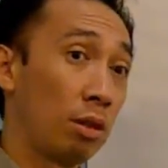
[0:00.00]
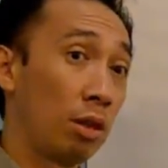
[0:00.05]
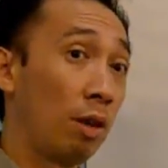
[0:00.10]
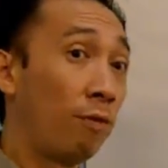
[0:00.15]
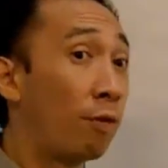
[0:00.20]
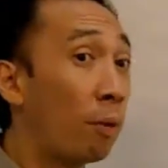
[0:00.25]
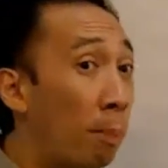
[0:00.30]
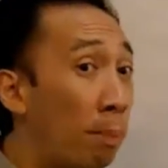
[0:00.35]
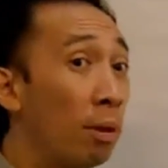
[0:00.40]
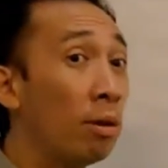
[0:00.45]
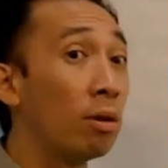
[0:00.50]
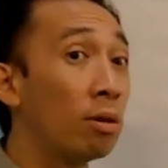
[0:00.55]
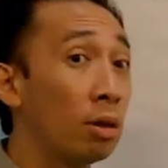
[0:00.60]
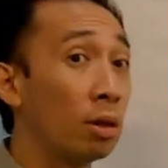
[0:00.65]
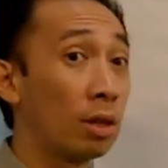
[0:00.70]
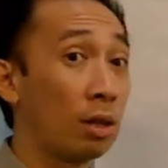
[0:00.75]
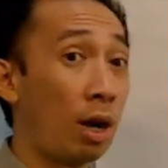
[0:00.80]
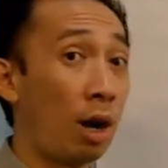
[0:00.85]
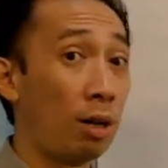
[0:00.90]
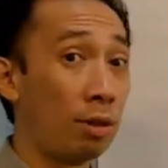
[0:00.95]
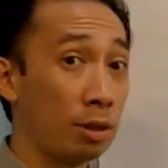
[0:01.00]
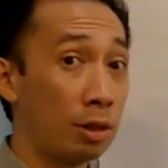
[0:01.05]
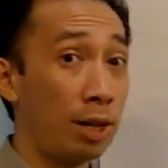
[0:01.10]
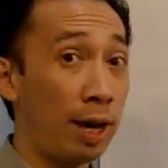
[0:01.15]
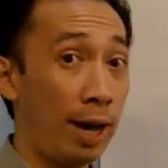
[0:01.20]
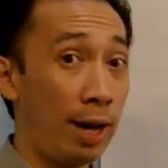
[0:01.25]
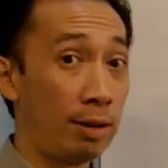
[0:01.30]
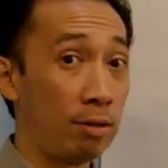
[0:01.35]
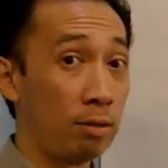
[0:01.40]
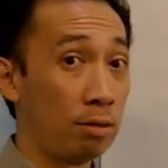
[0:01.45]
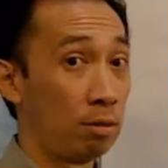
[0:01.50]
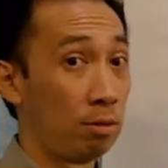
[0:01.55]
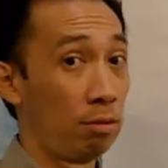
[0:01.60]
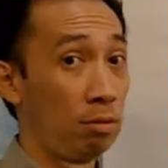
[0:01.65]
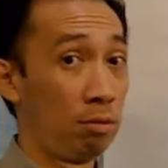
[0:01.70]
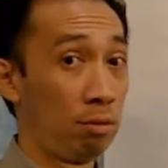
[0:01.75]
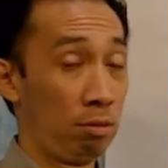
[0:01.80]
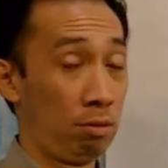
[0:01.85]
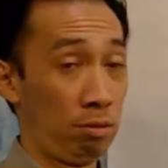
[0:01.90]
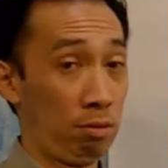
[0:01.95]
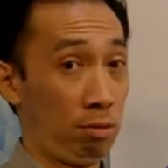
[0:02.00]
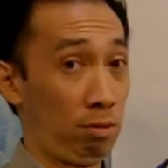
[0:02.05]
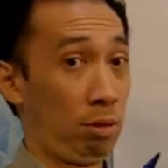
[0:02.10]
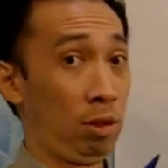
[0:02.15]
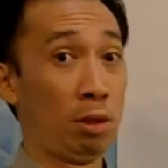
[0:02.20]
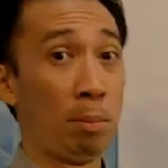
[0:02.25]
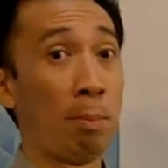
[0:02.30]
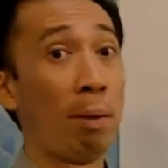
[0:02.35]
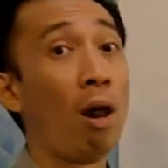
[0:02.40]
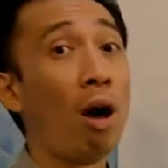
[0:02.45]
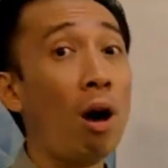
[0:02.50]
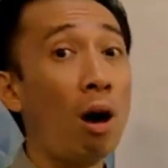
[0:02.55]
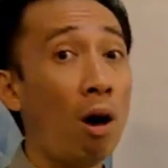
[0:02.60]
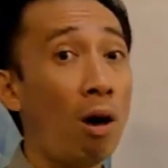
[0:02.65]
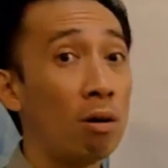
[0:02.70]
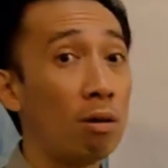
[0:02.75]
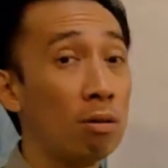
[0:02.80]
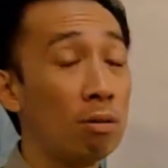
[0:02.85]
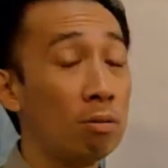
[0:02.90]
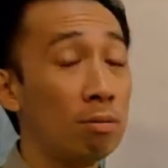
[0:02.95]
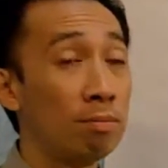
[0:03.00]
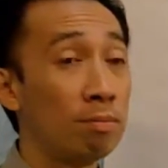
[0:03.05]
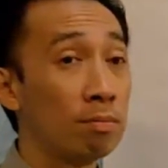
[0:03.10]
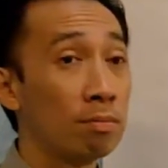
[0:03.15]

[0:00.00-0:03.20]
if you build good content in a blog,